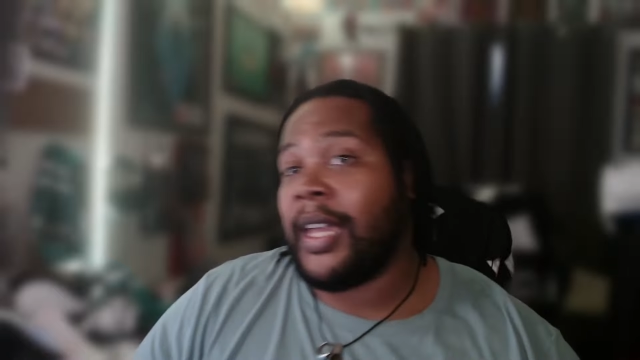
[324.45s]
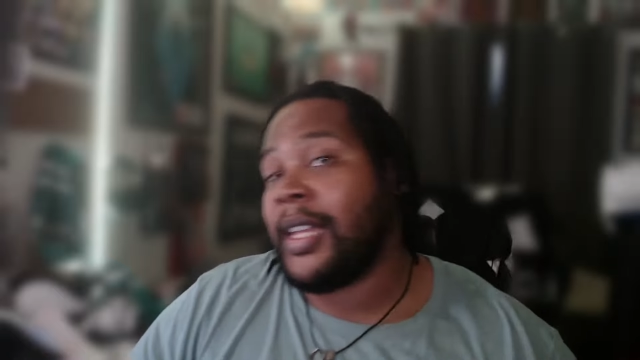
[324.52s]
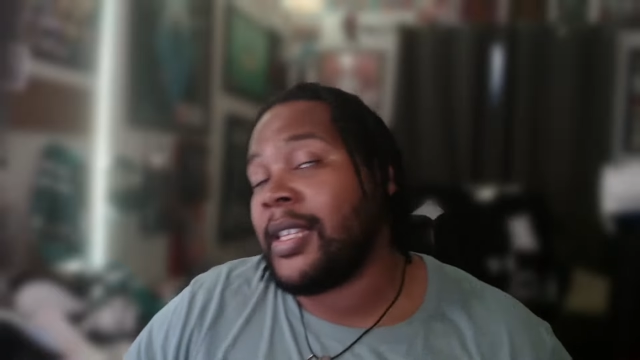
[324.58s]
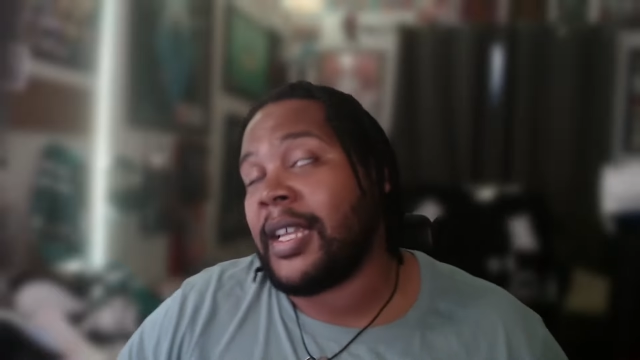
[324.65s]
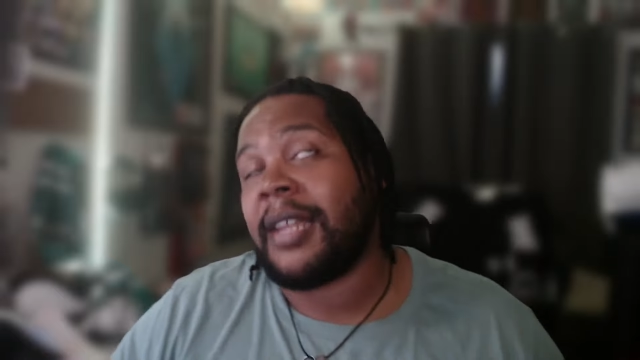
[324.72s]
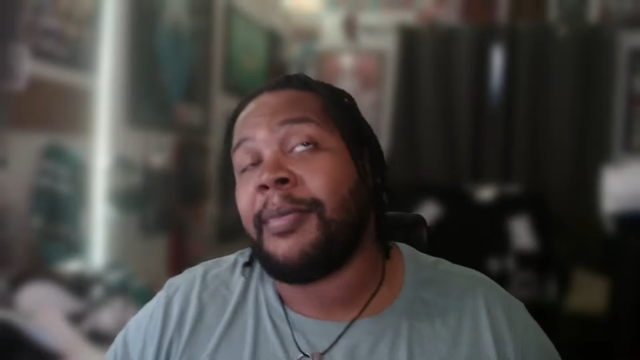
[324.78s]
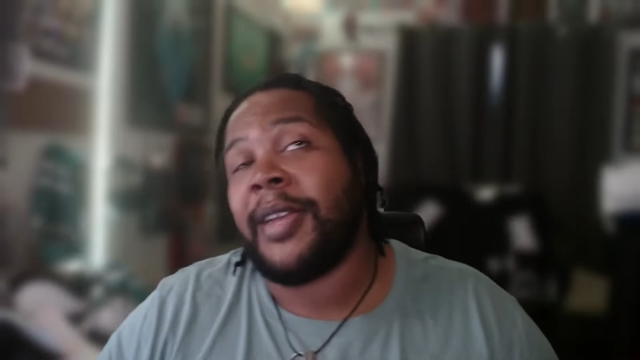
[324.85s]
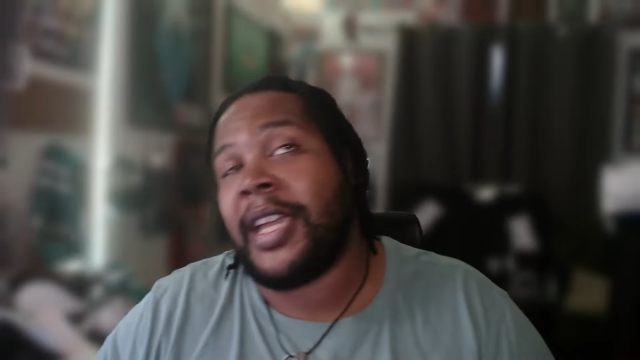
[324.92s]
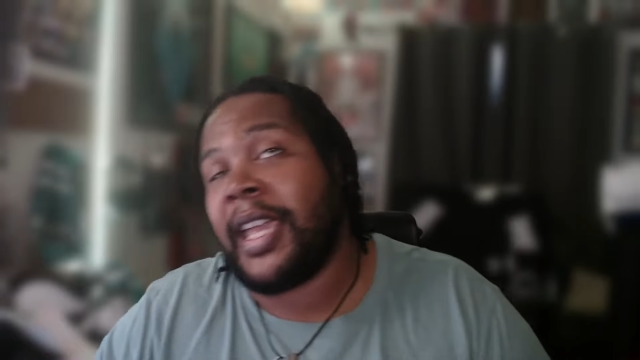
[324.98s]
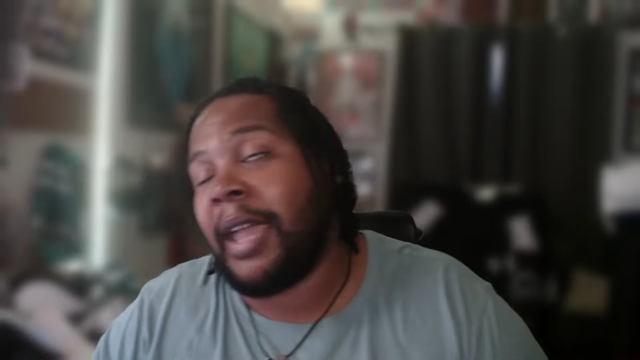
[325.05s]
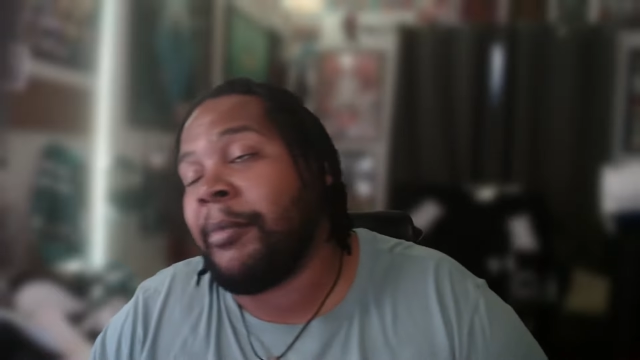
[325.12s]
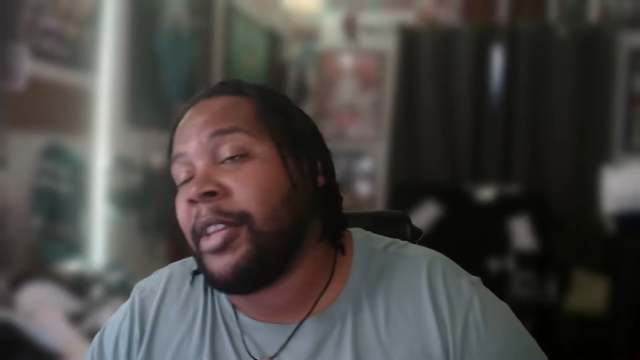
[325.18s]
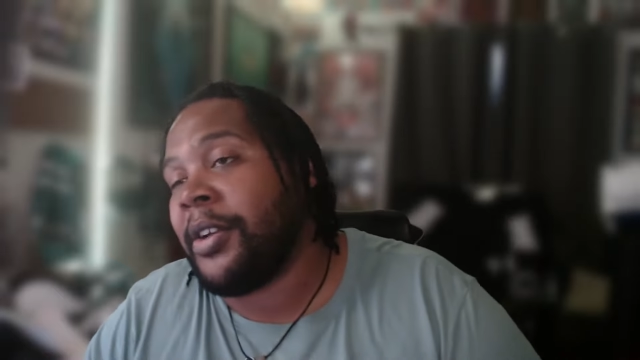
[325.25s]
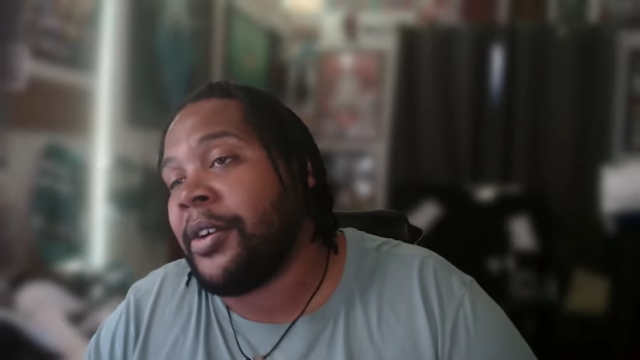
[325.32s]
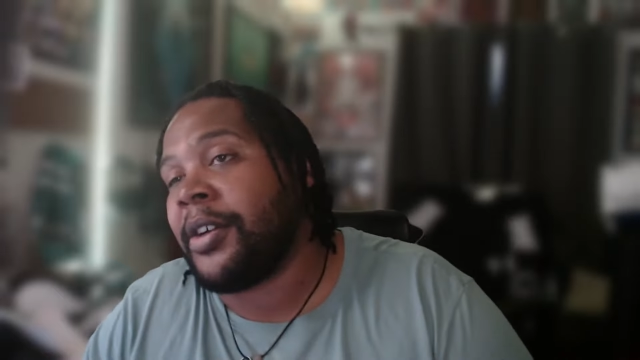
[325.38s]
It's going to be a
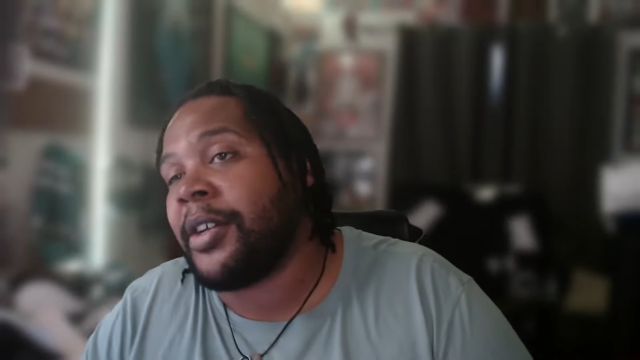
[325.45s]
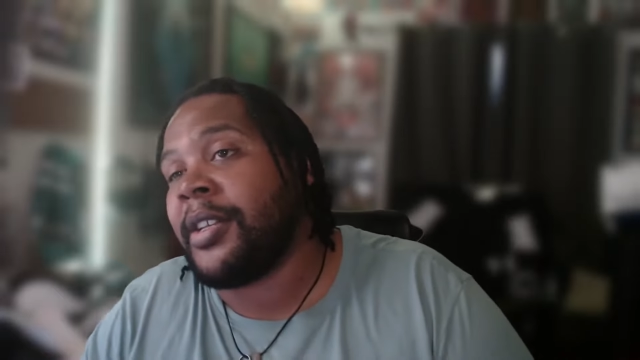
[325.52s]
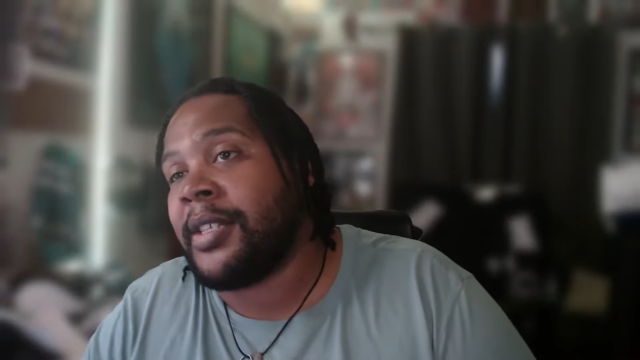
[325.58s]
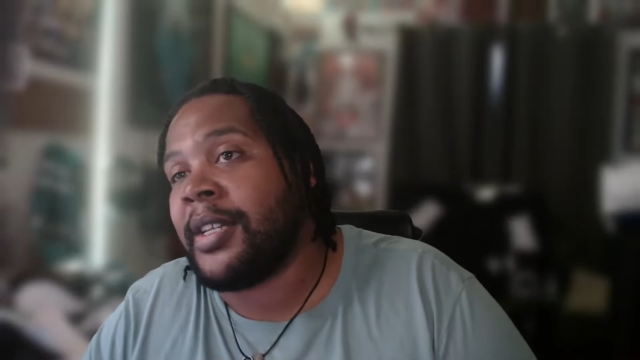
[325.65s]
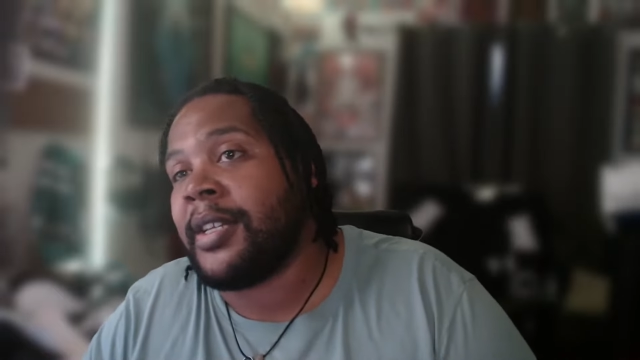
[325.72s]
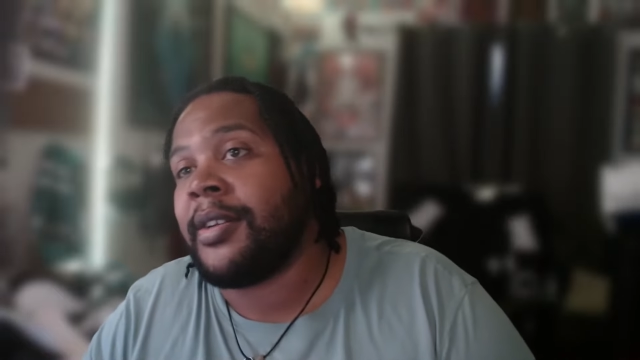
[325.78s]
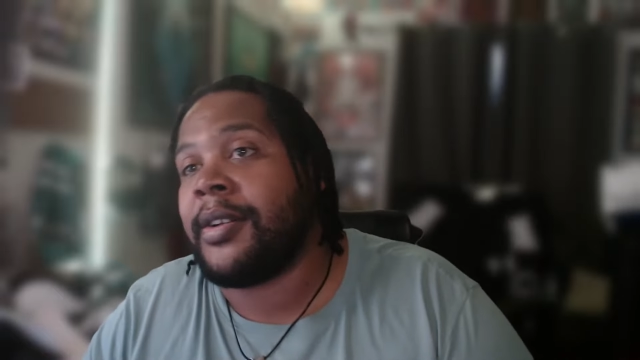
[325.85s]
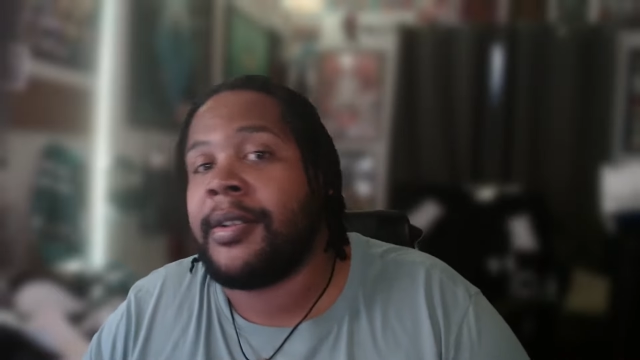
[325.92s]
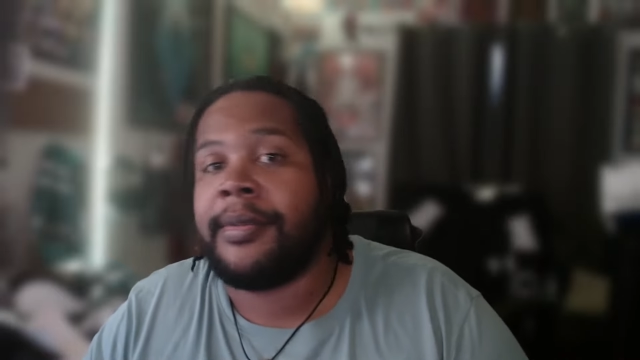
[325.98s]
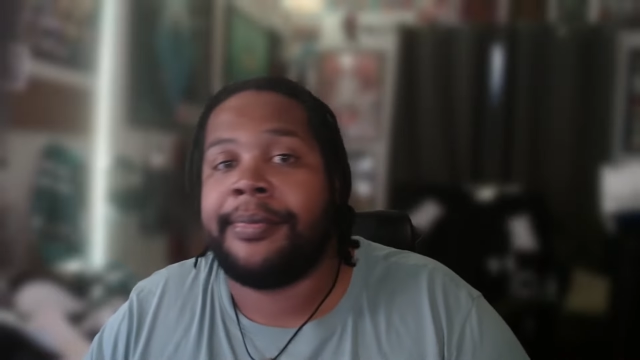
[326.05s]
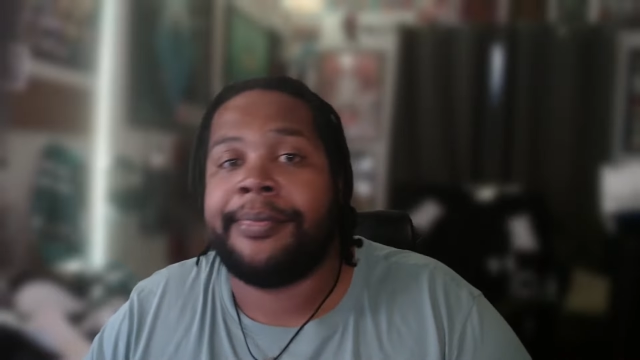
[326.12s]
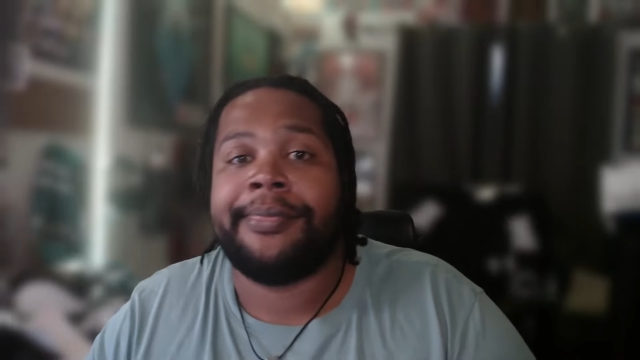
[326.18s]
Game of the Year contender